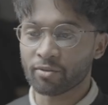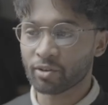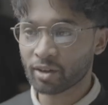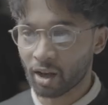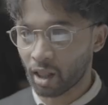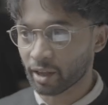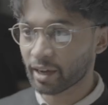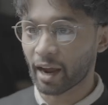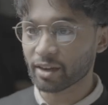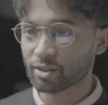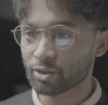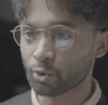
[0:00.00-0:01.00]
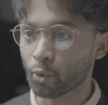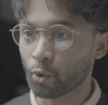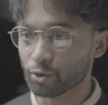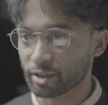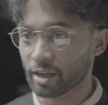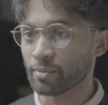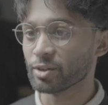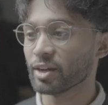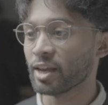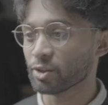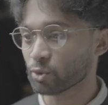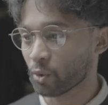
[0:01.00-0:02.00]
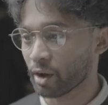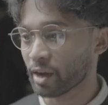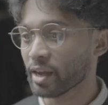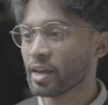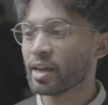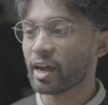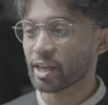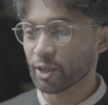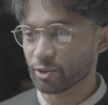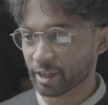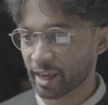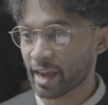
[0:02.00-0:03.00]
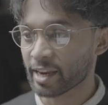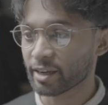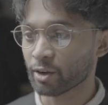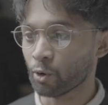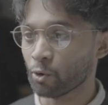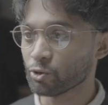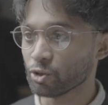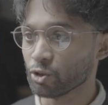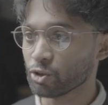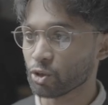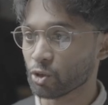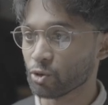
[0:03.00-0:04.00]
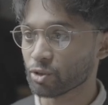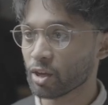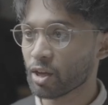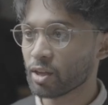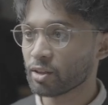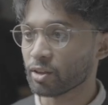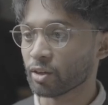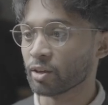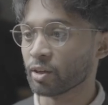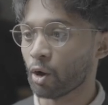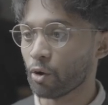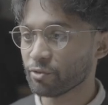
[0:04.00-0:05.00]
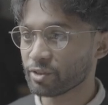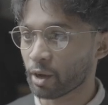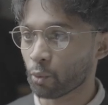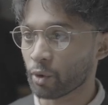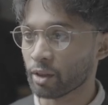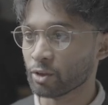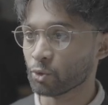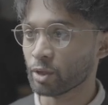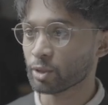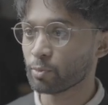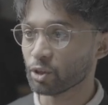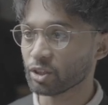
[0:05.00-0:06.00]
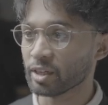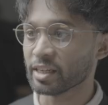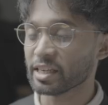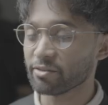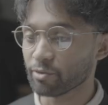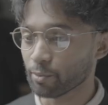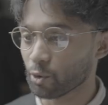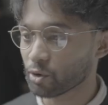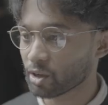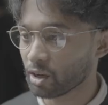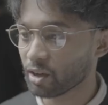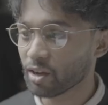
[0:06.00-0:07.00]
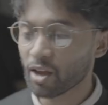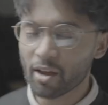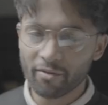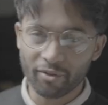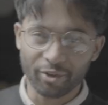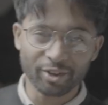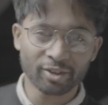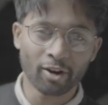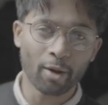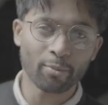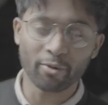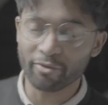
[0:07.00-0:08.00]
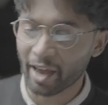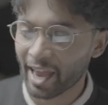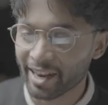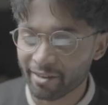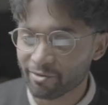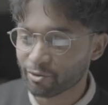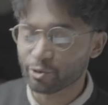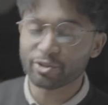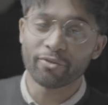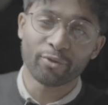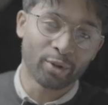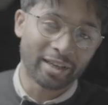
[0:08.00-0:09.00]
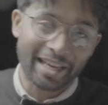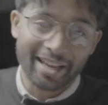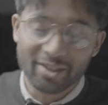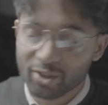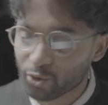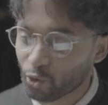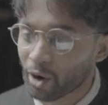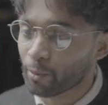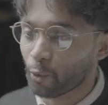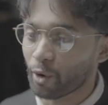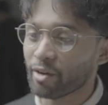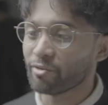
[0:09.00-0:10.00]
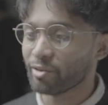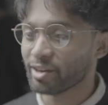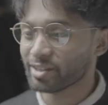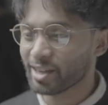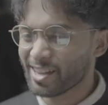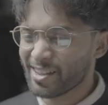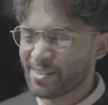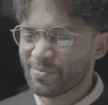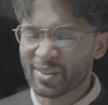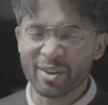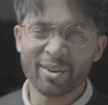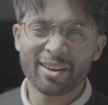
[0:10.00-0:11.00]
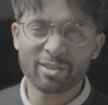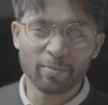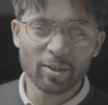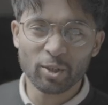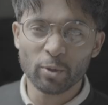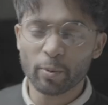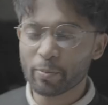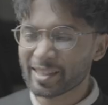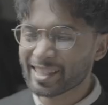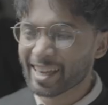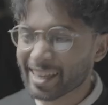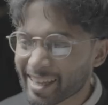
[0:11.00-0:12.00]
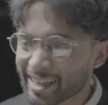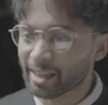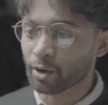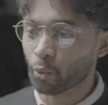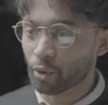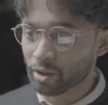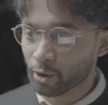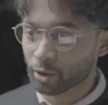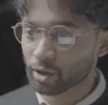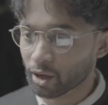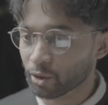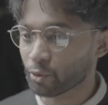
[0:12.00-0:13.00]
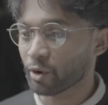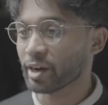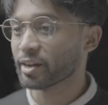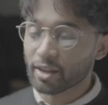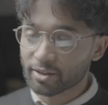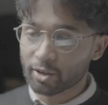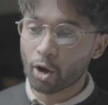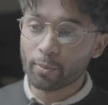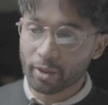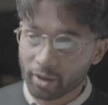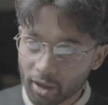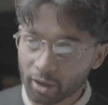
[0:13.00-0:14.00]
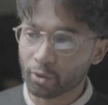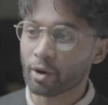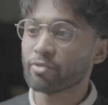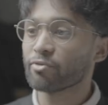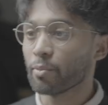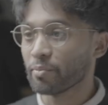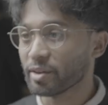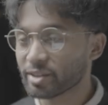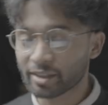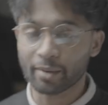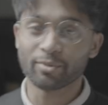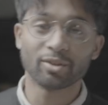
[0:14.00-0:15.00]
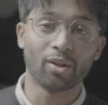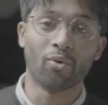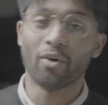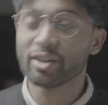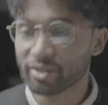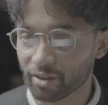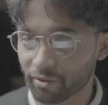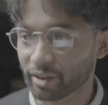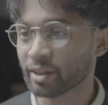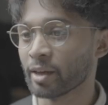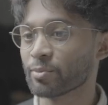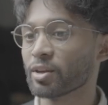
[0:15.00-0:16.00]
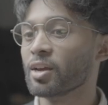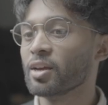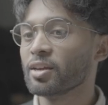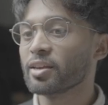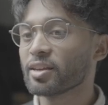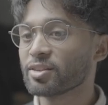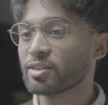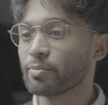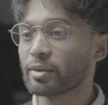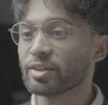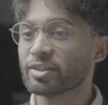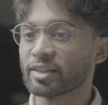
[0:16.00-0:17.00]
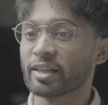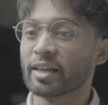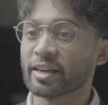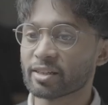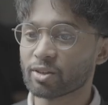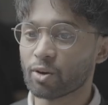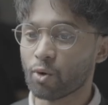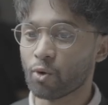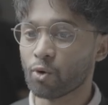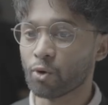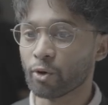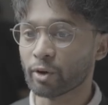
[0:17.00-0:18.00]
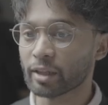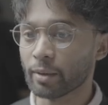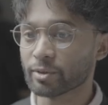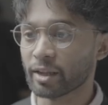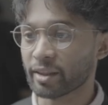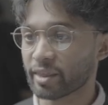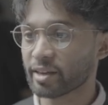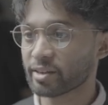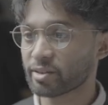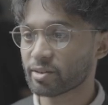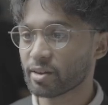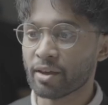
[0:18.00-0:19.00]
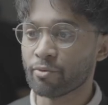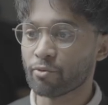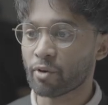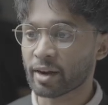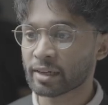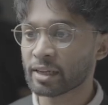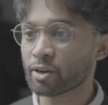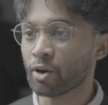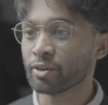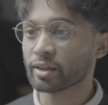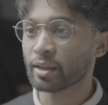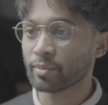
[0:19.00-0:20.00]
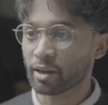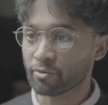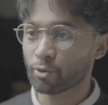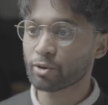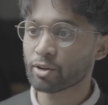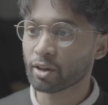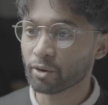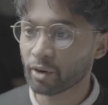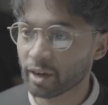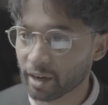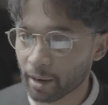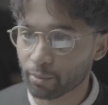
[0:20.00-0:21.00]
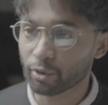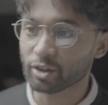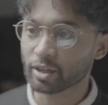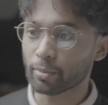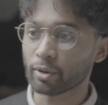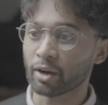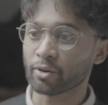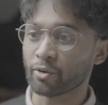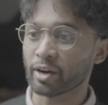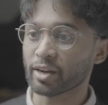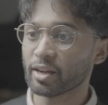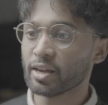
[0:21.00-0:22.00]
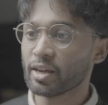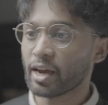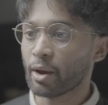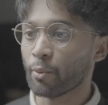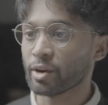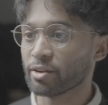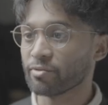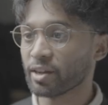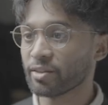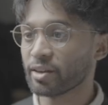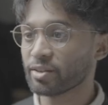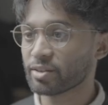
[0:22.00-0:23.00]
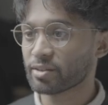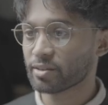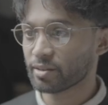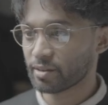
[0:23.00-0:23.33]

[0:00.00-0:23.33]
of a color cast towards the image, hence why I used the gain. You can also just use the offset wheel as well to push in even more color. For this type of edit, for something like Instagram or whatever it is, you don't have to be super particular with your color grade. Then to copy the color grade from this clip to the rest of the clips, you can simply select all your clips like this and right click on the clip that you've already color graded and press apply grade. And when you've done this,